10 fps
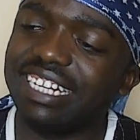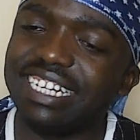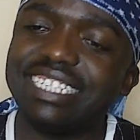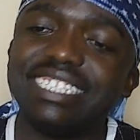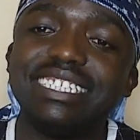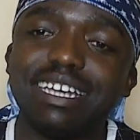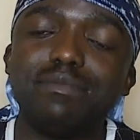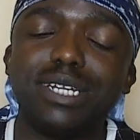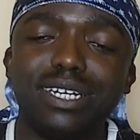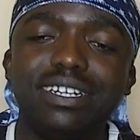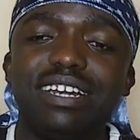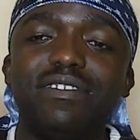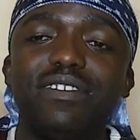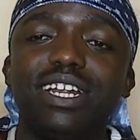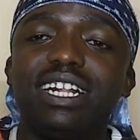This is something you're
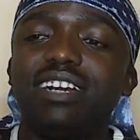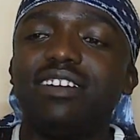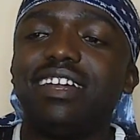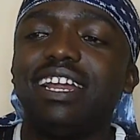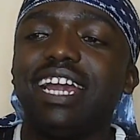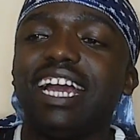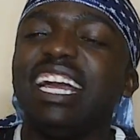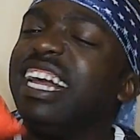definitely gonna like.